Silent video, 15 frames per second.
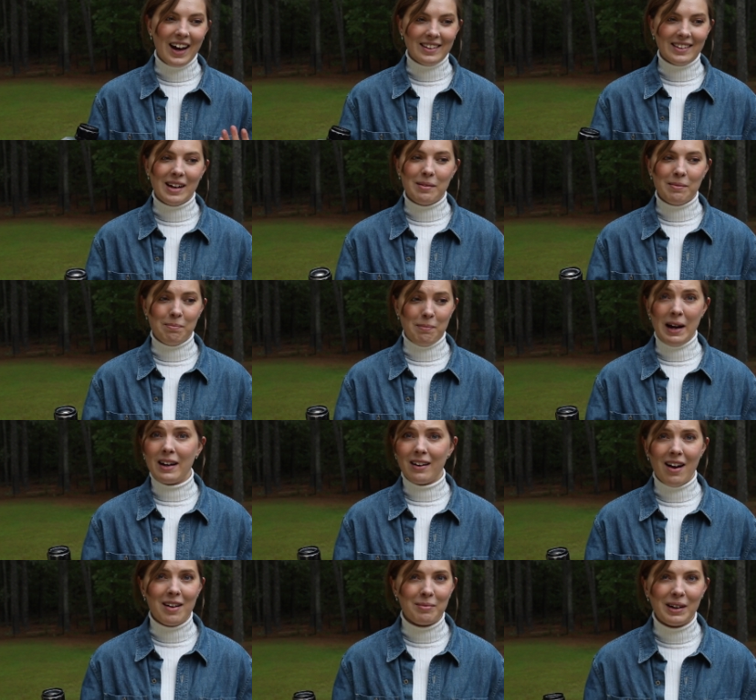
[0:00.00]
and then
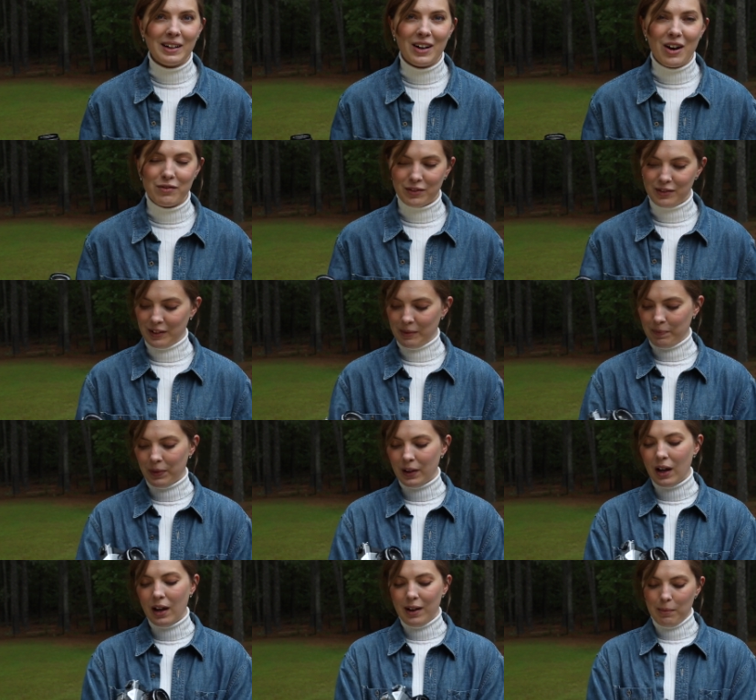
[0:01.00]
make a lot of money off of them.
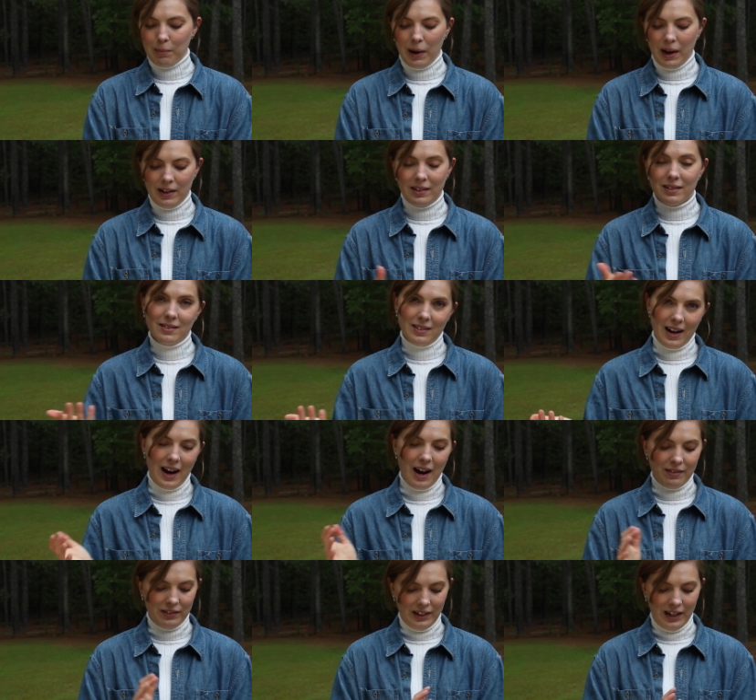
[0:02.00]
But I
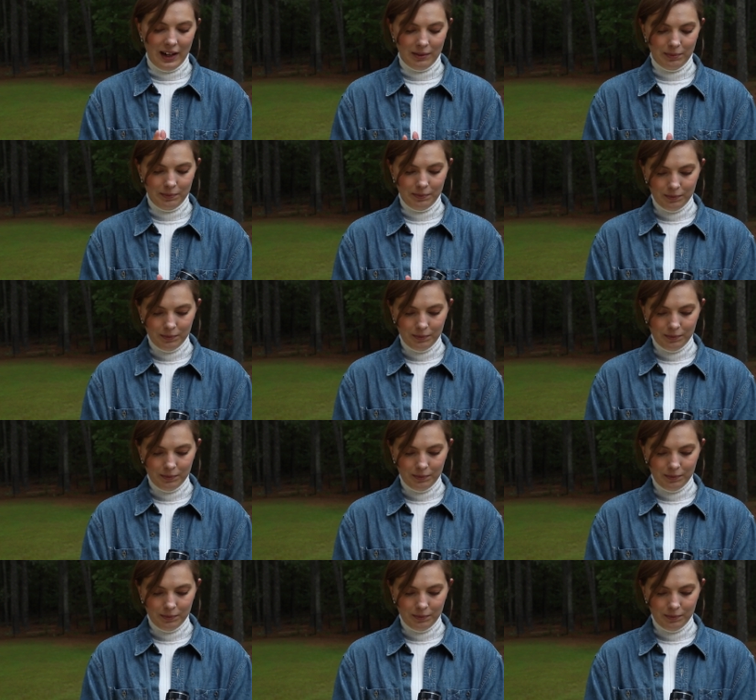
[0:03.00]
haven't yet.